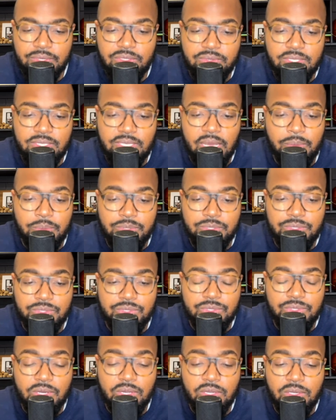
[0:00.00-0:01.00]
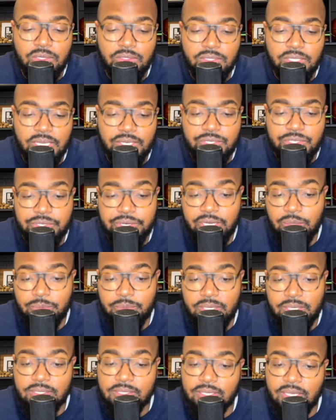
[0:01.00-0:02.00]
You've established a stronghold against your
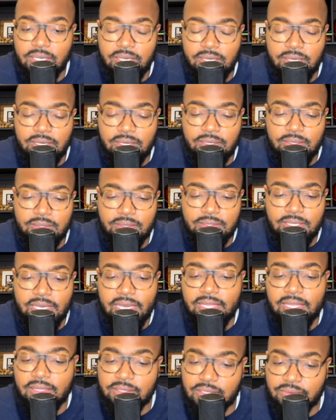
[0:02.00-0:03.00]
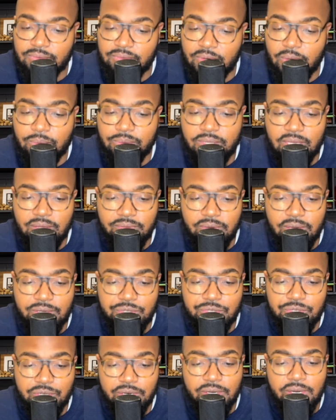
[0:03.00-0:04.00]
enemies to silence the foe and the
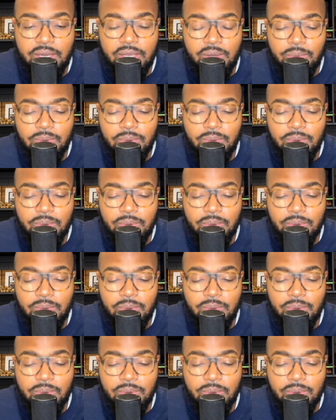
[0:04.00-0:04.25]
avenger.